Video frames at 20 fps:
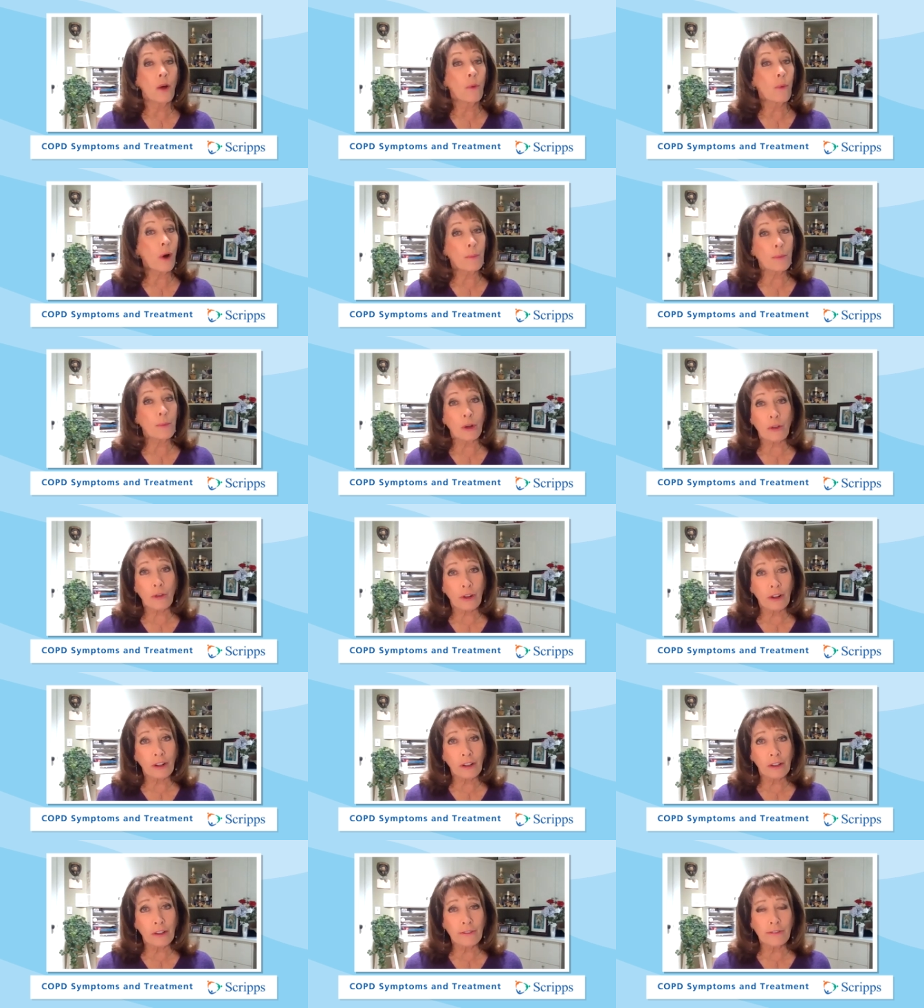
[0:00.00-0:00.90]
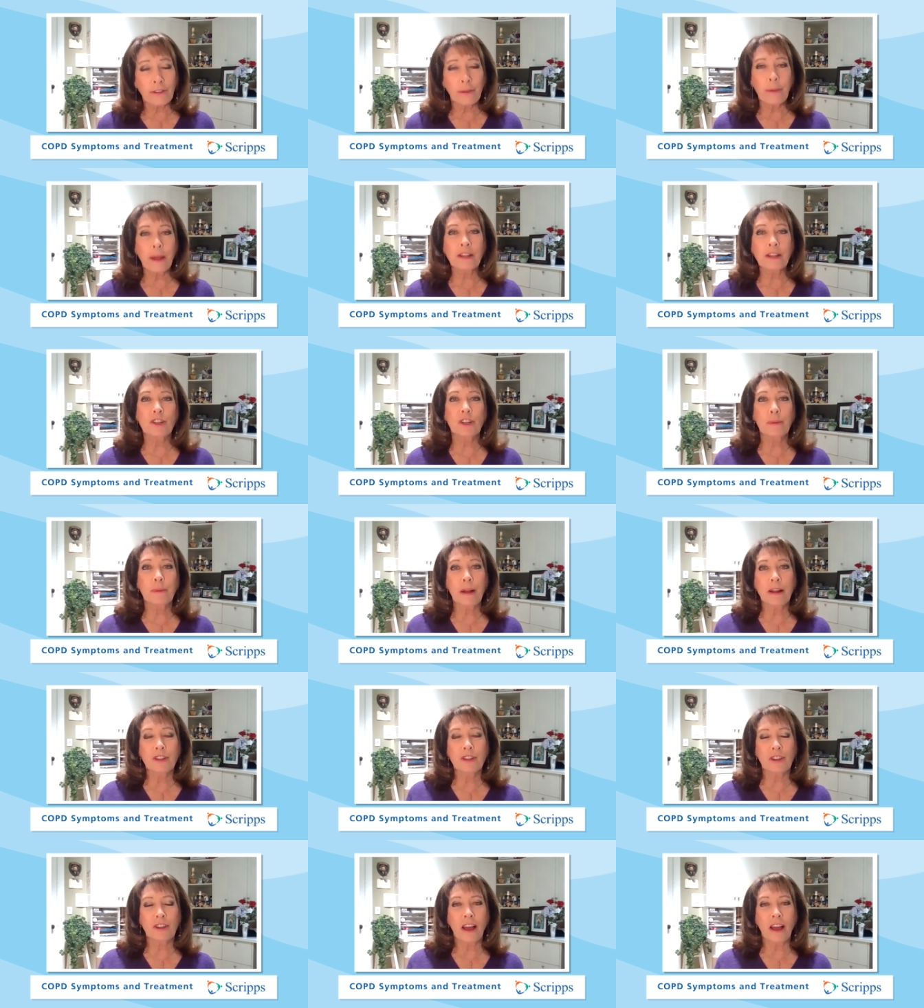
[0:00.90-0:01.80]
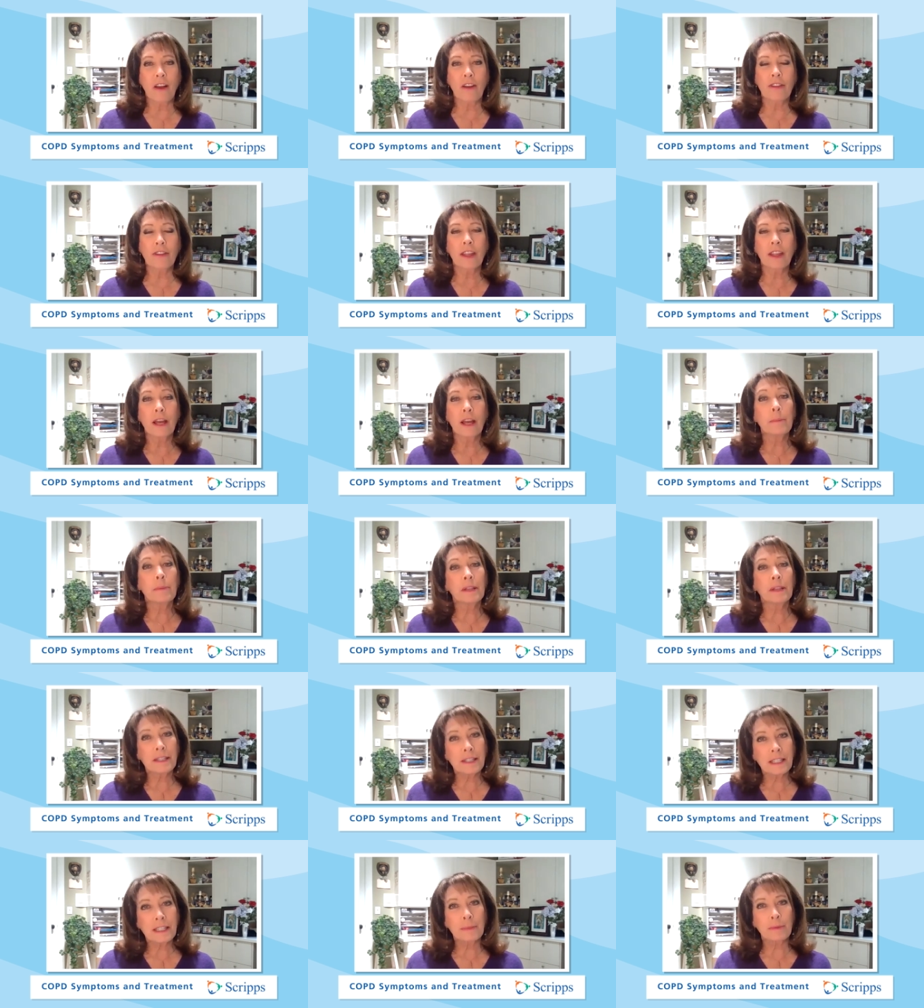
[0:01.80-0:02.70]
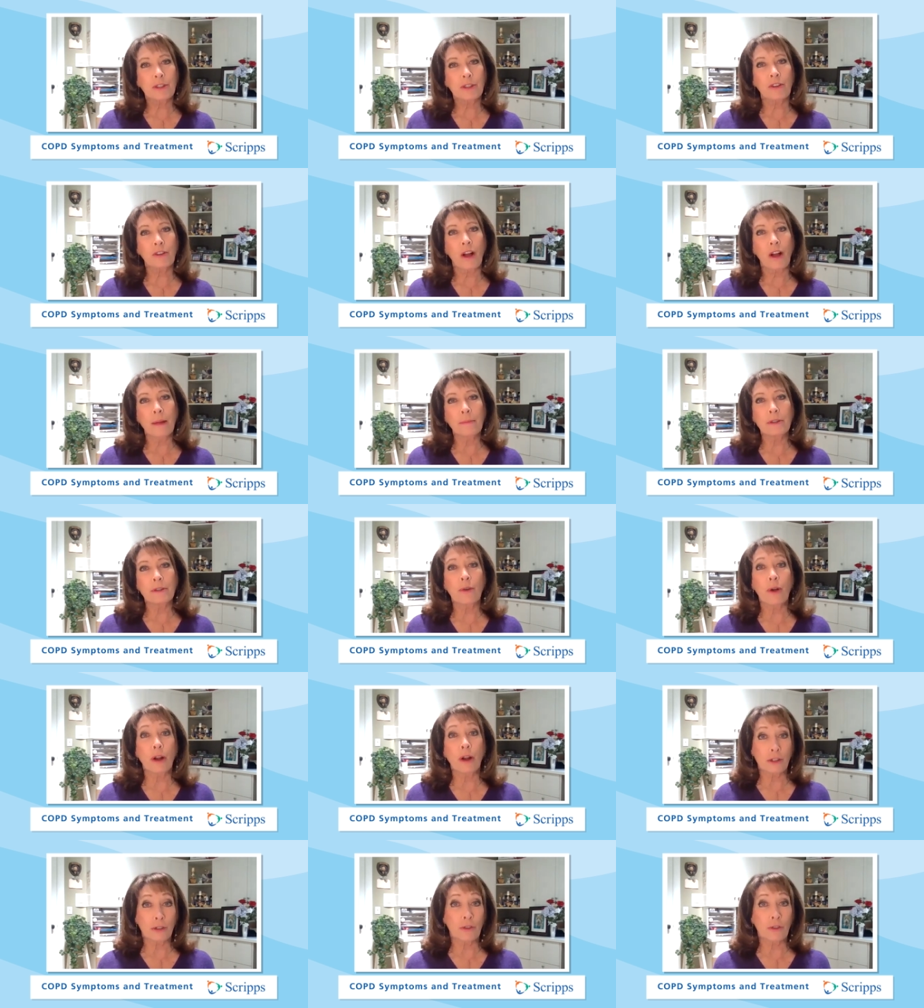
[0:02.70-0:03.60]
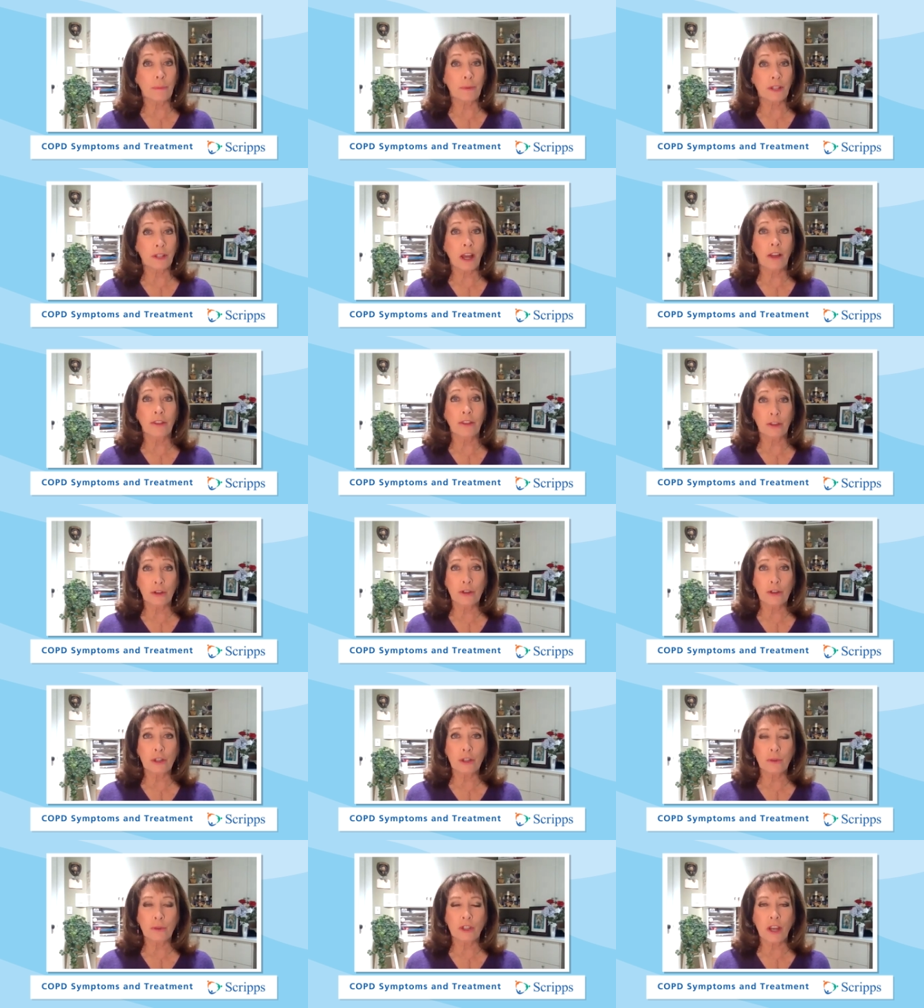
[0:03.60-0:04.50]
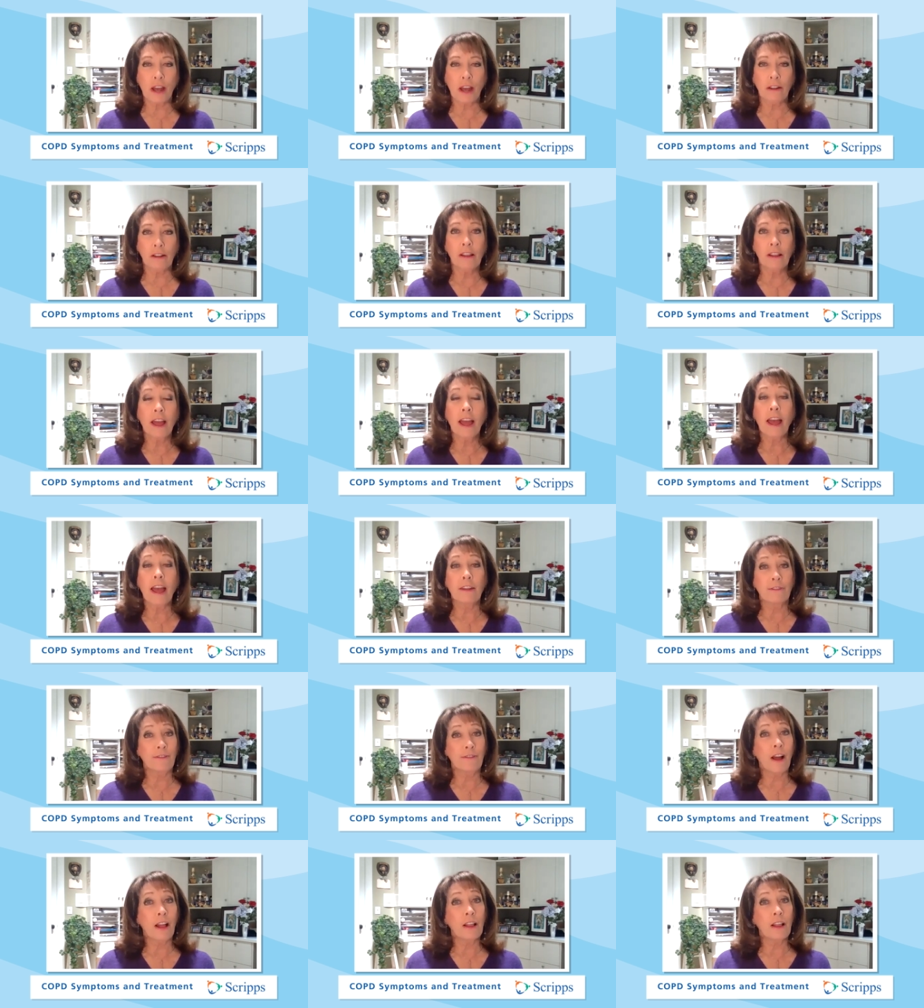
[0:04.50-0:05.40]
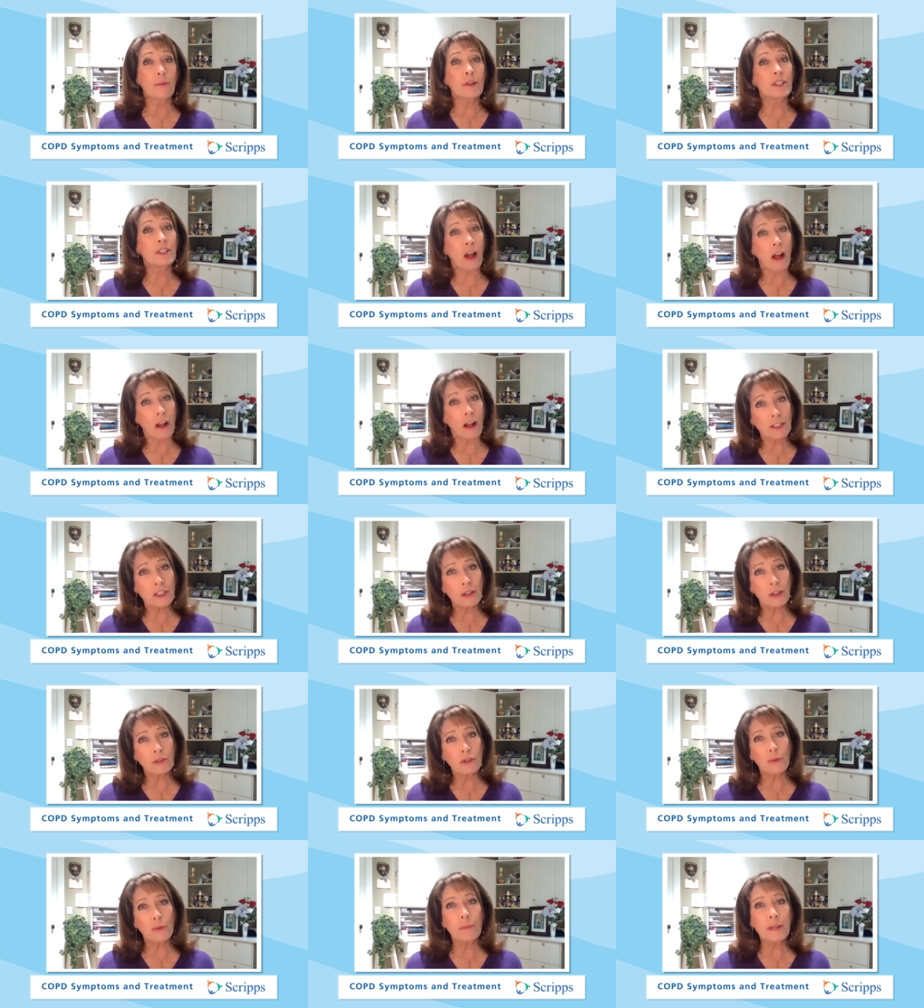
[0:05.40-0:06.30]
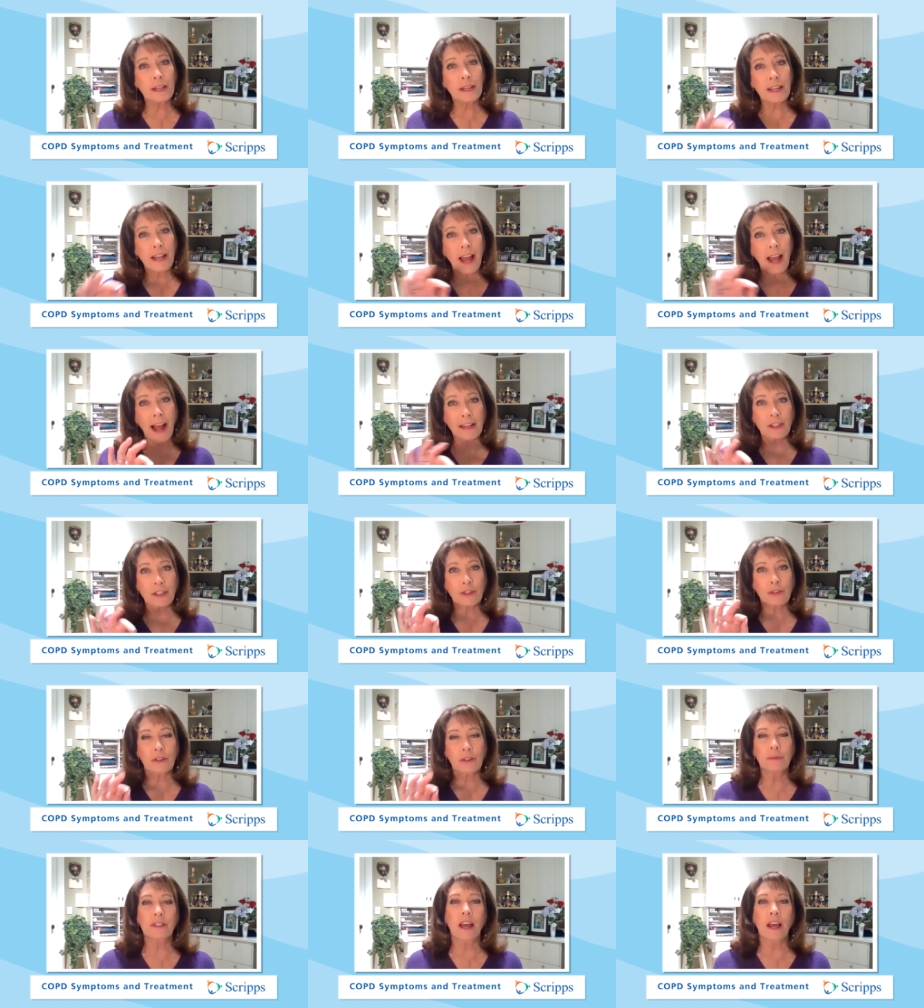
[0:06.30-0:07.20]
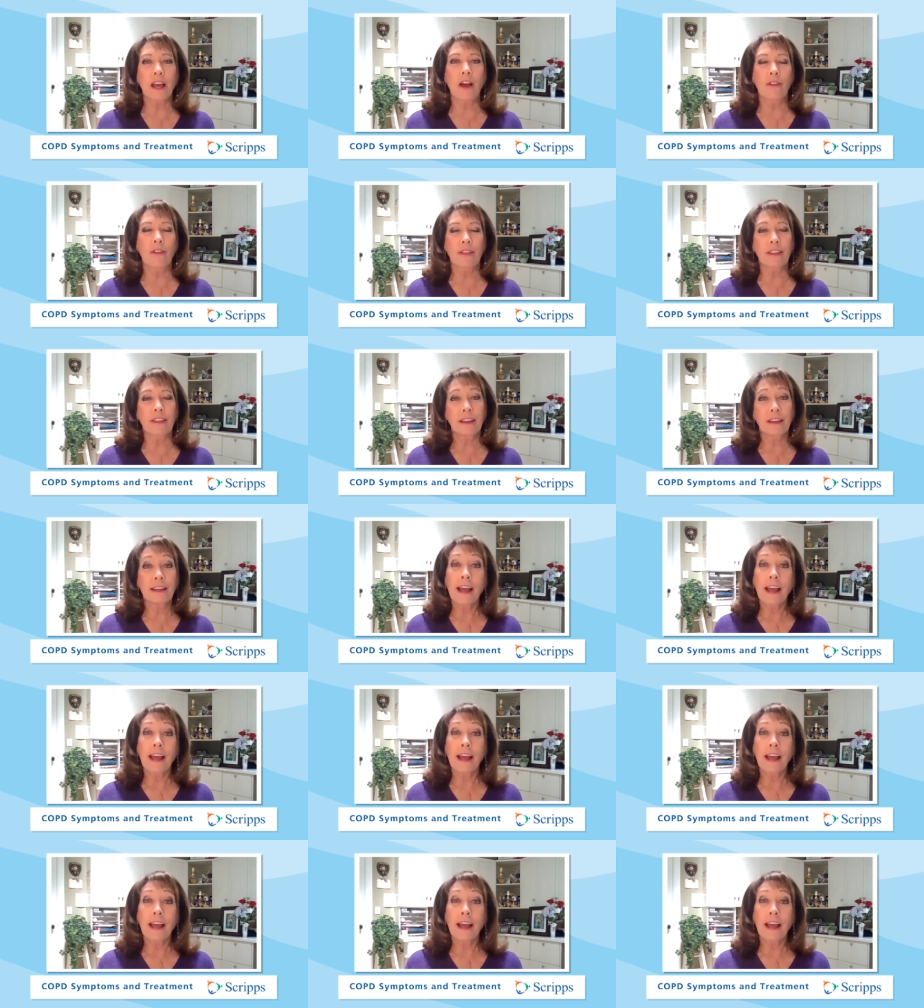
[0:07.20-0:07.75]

Want more critical information about your health? Please subscribe to our Scripps Health YouTube channel and follow us on social media at Scripps Health.